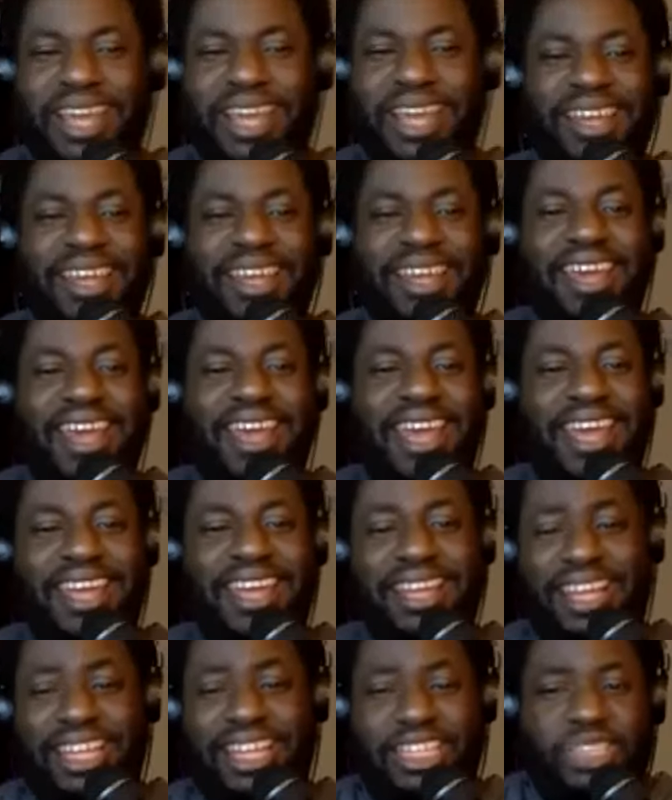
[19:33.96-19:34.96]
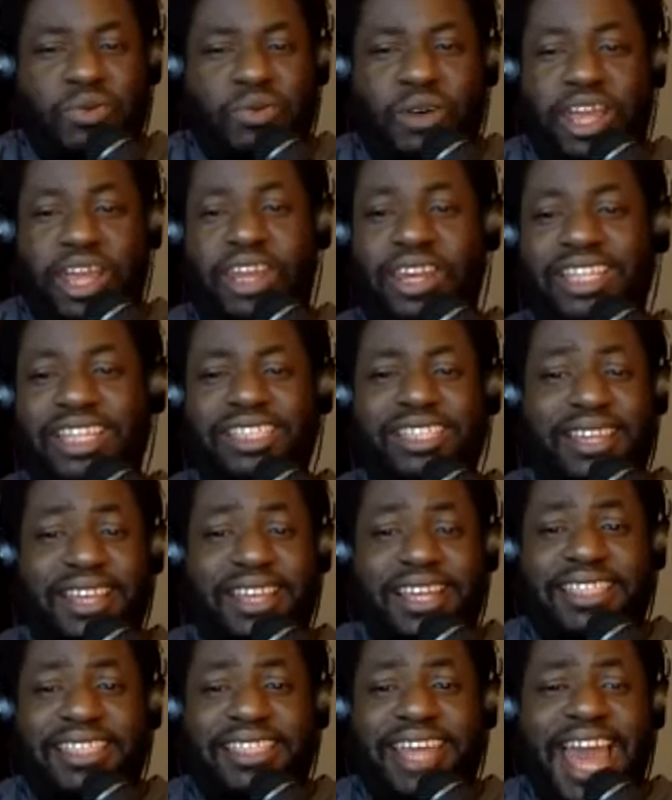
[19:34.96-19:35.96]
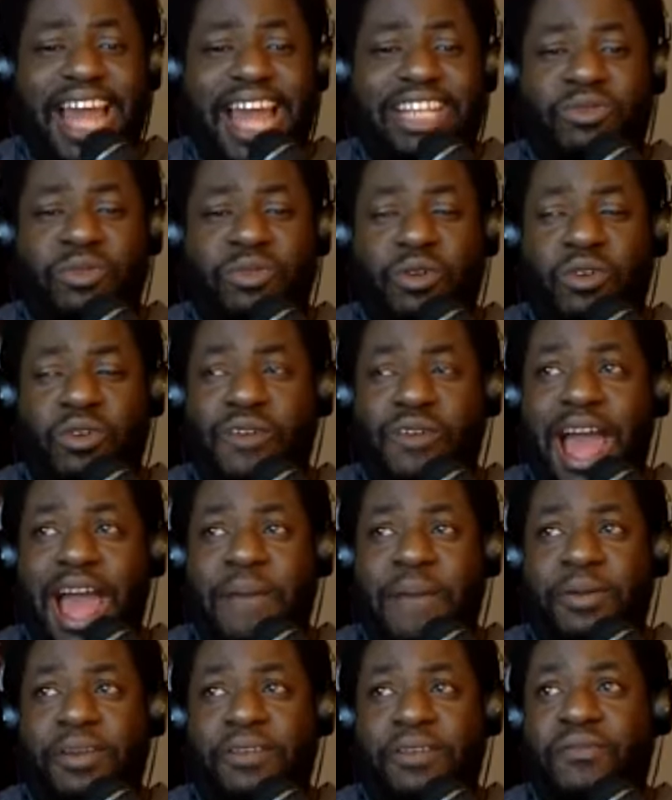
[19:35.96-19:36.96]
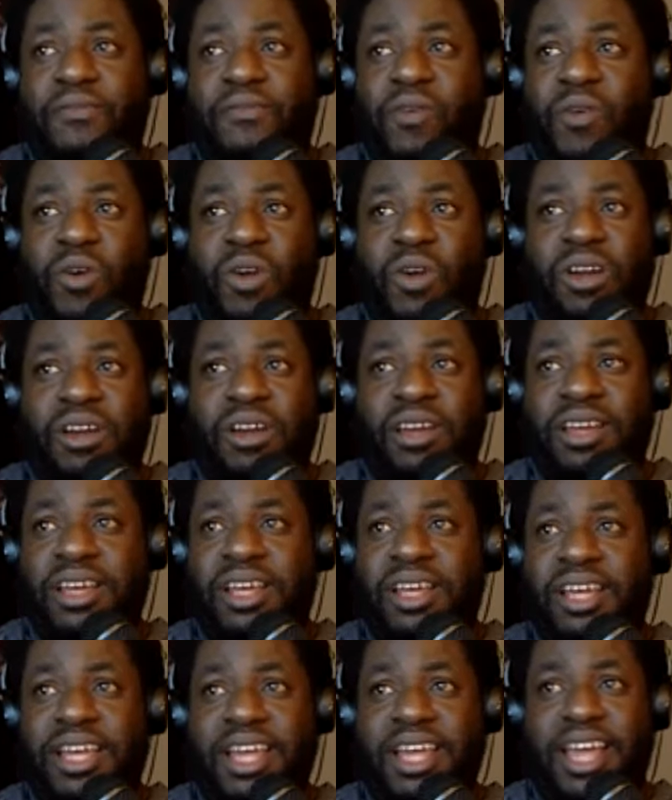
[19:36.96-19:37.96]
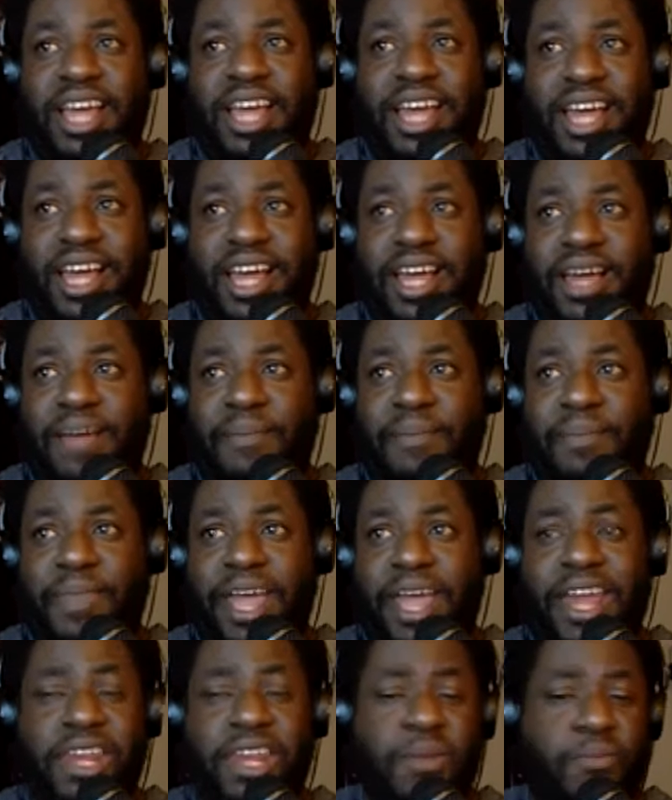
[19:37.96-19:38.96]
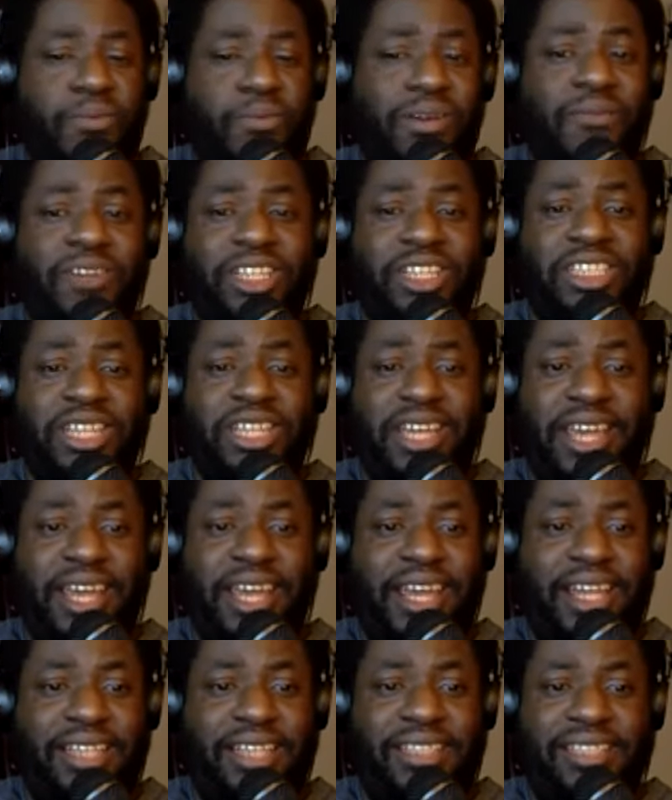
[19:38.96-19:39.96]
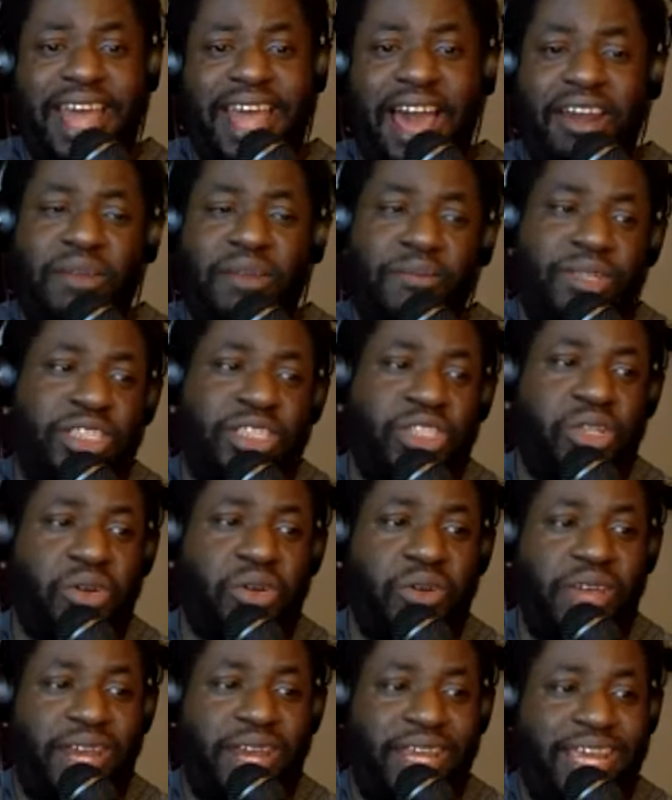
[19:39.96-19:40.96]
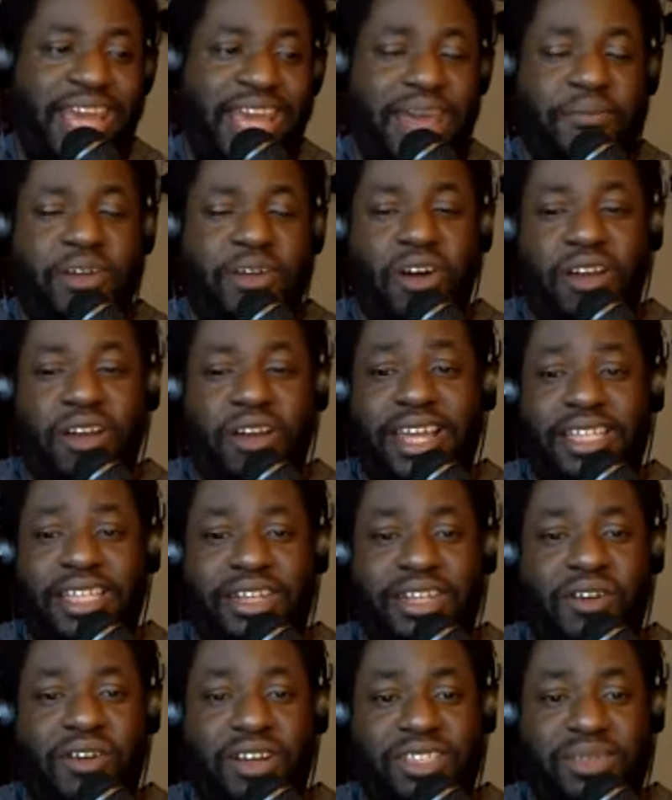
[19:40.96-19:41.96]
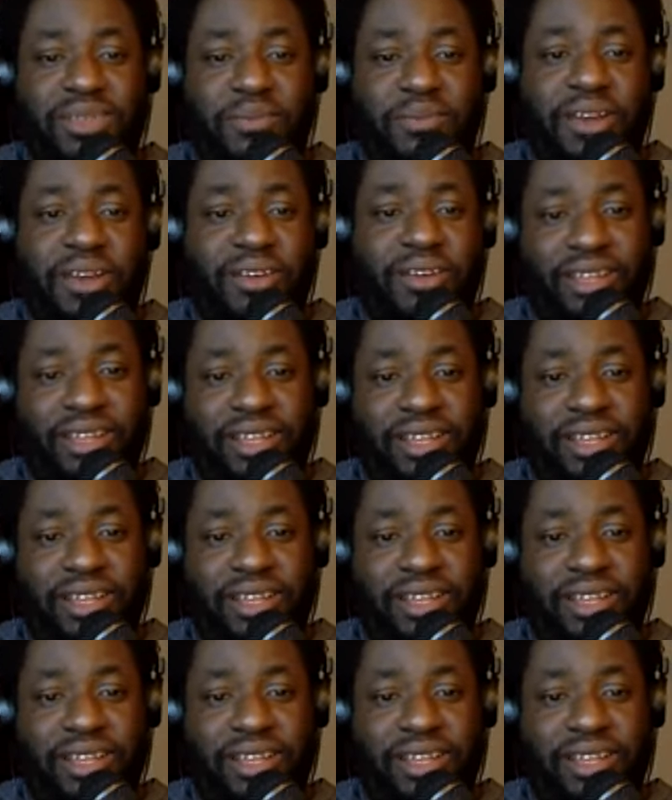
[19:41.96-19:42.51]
Yeah. He, he just wanted this these cats were rapping for um, underprivileged kids out in Missouri at a camp called Kids Across America.